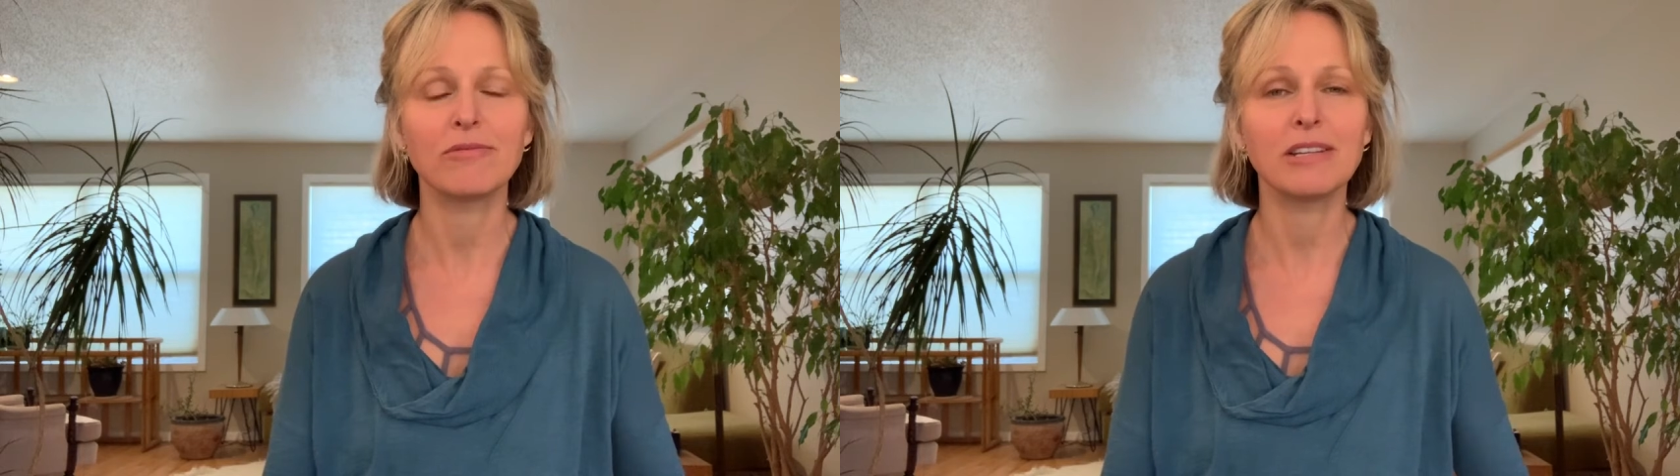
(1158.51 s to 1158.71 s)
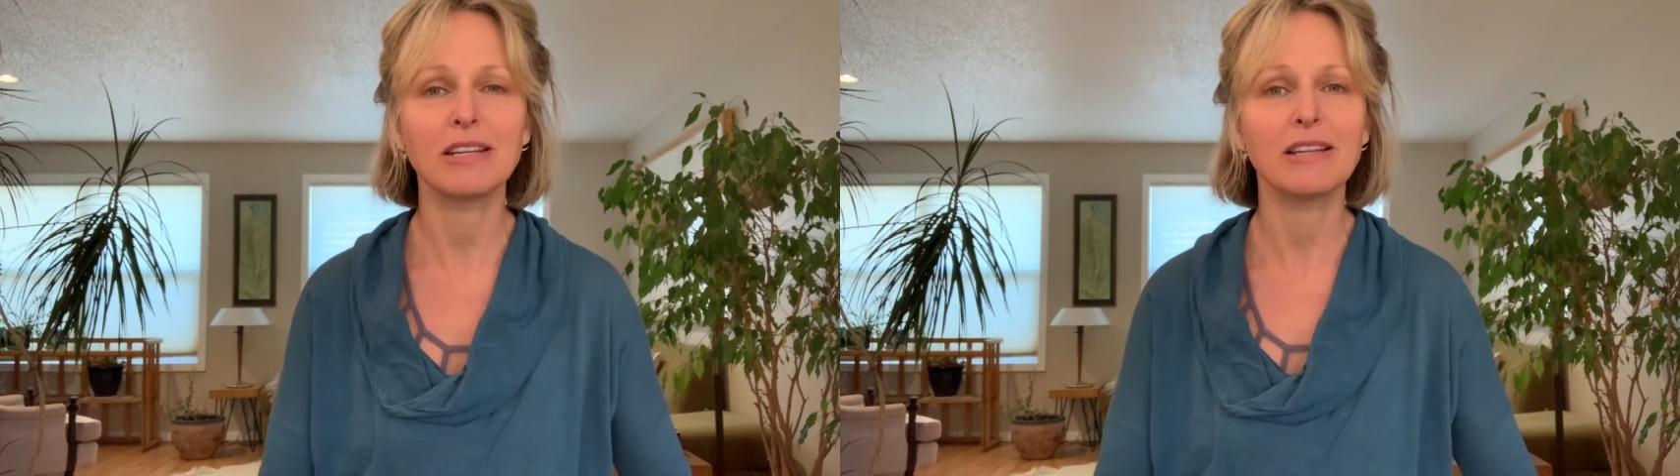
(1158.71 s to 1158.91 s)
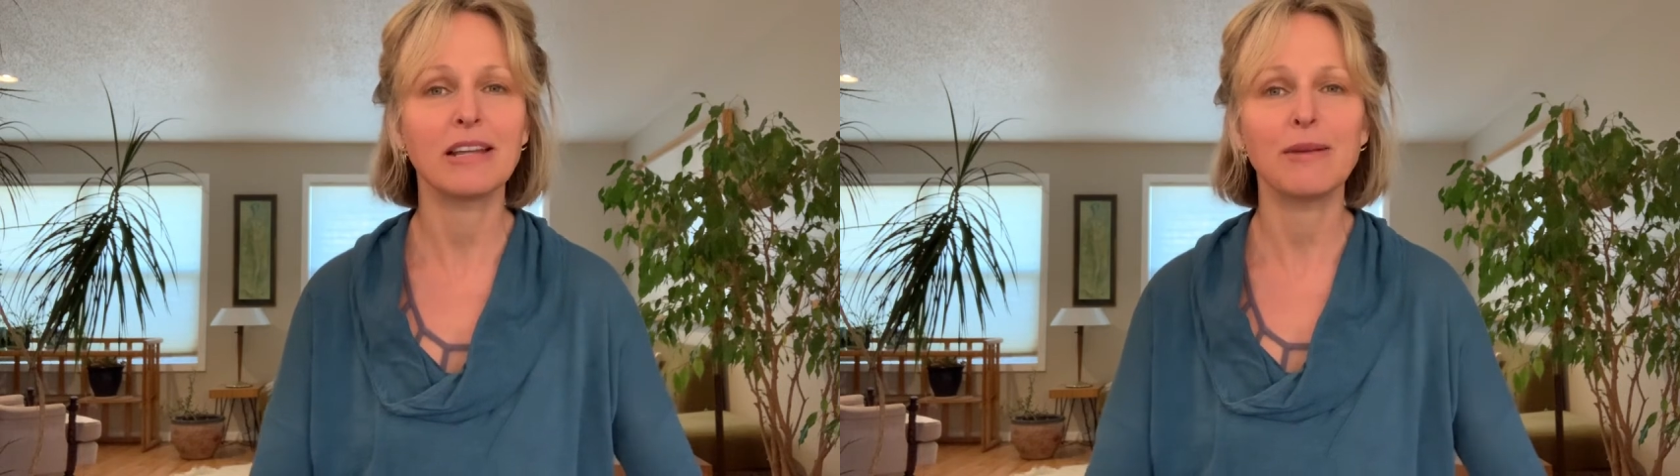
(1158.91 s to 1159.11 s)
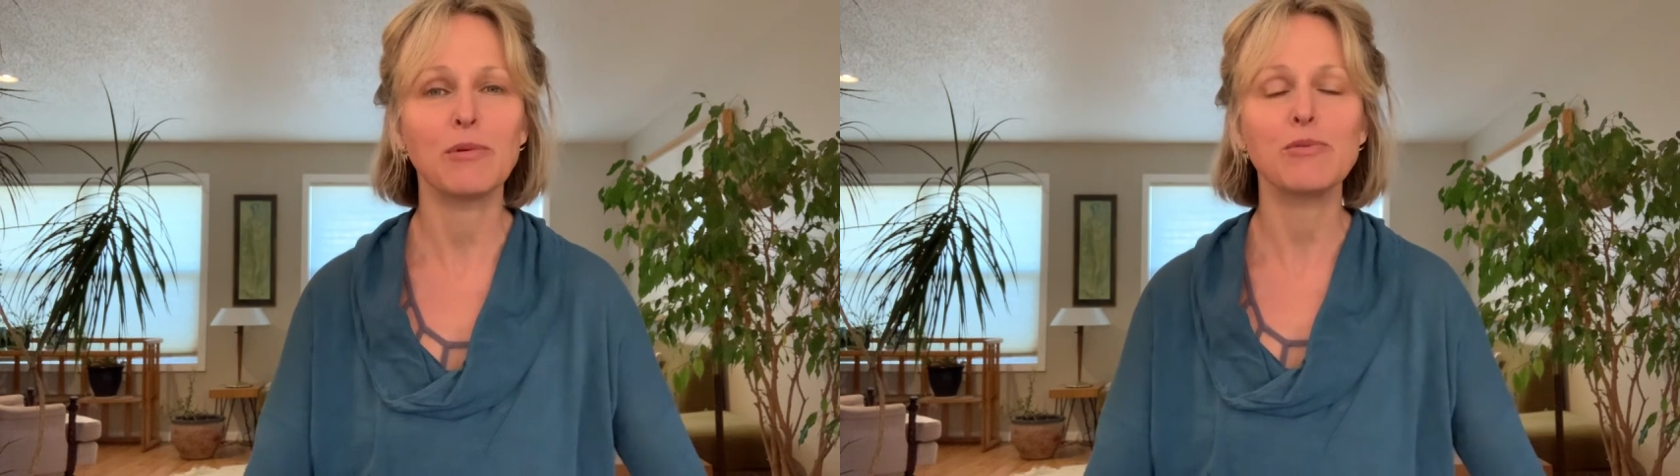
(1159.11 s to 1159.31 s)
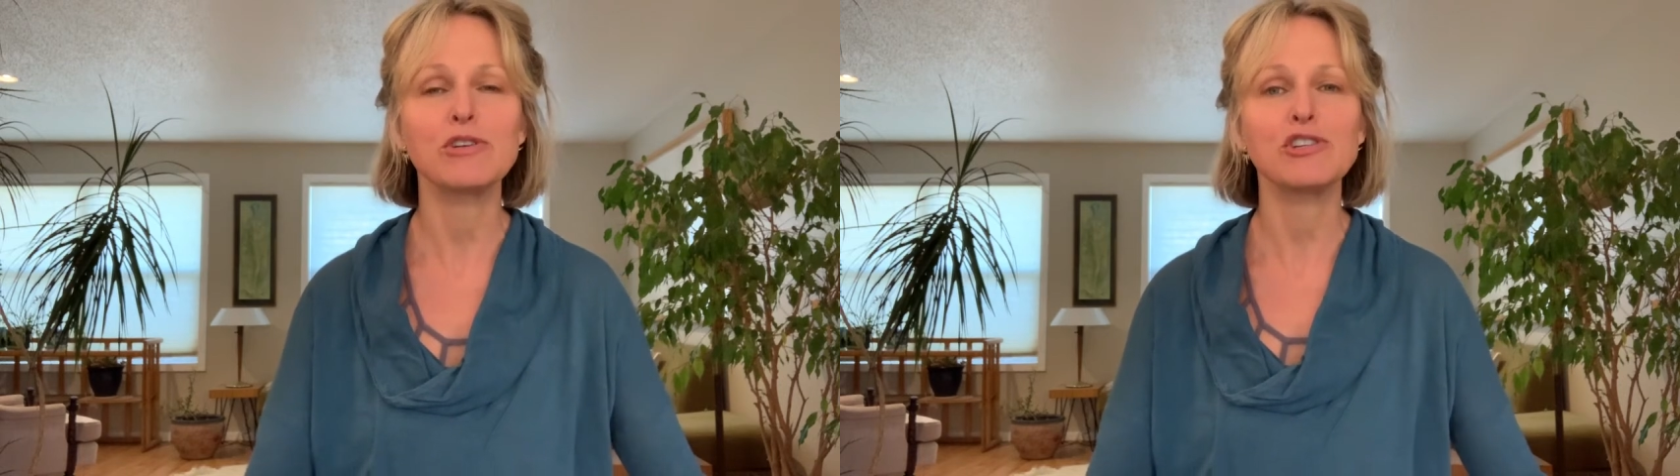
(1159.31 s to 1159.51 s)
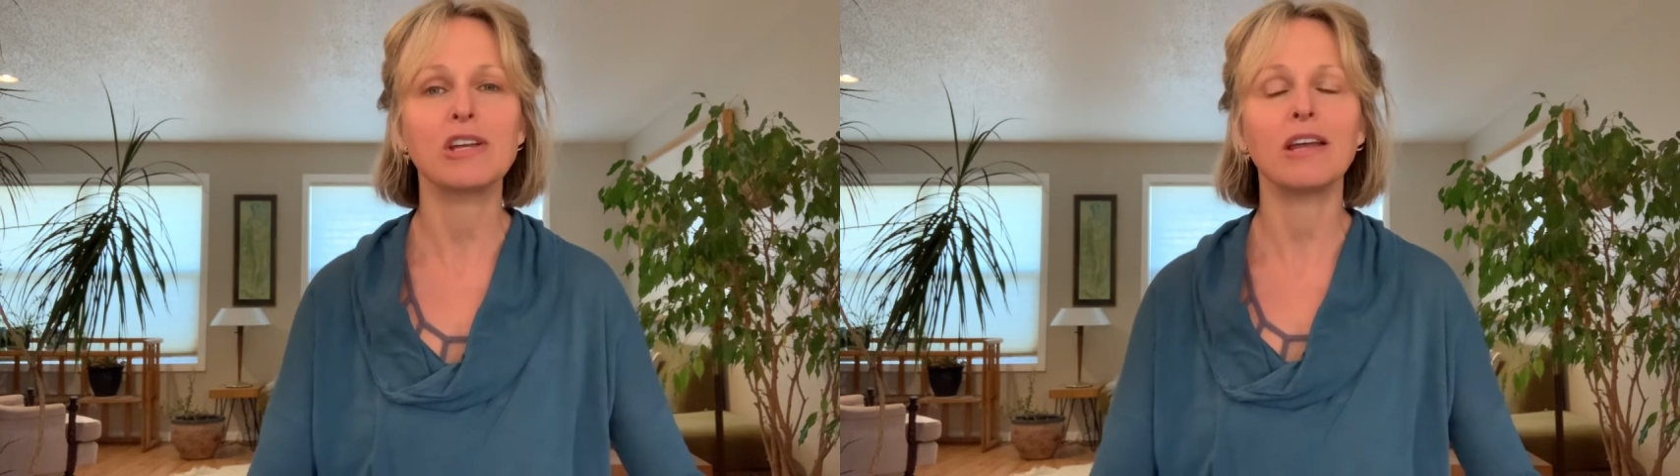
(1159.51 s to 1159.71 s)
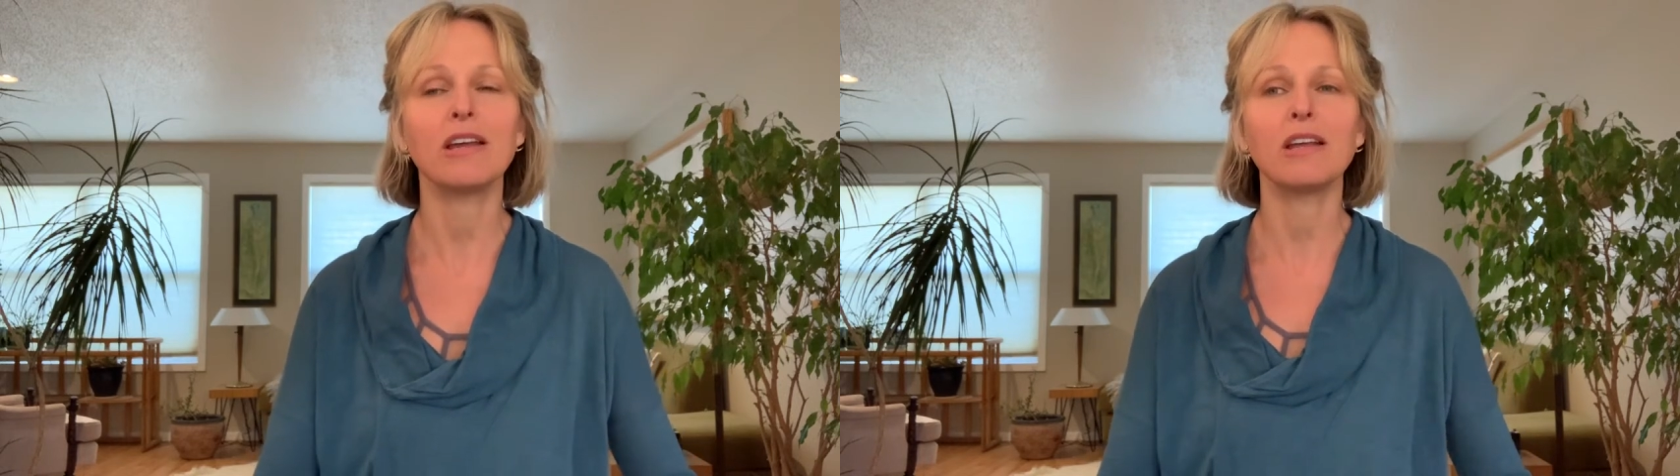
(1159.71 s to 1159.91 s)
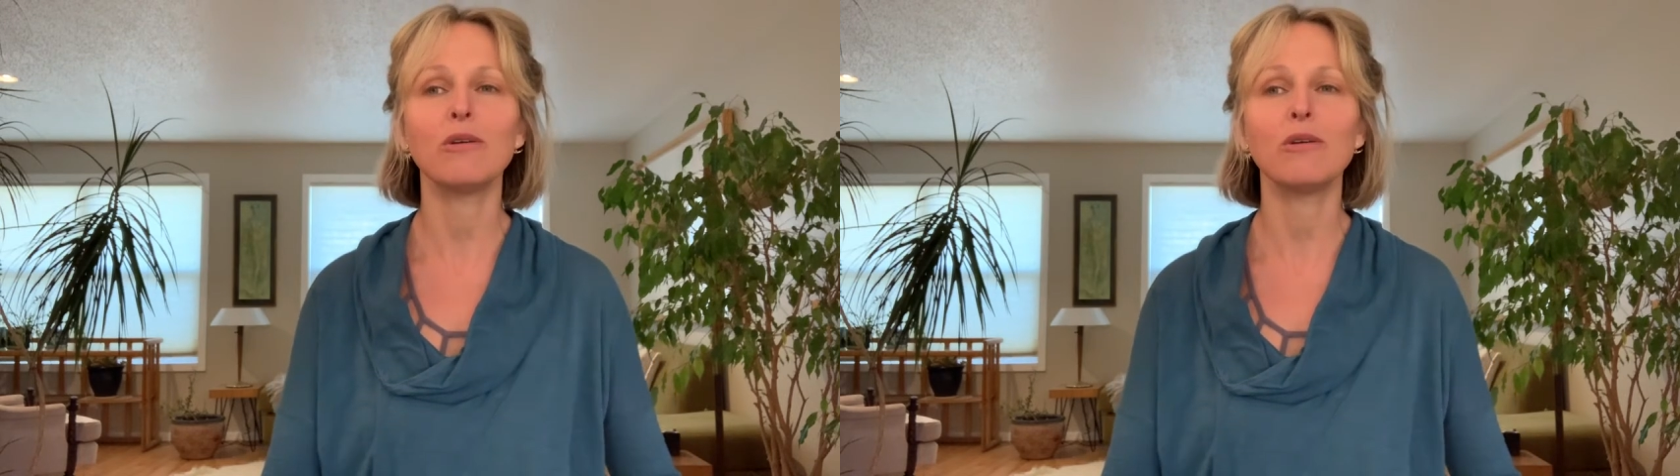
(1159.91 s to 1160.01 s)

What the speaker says: that I'm appreciating,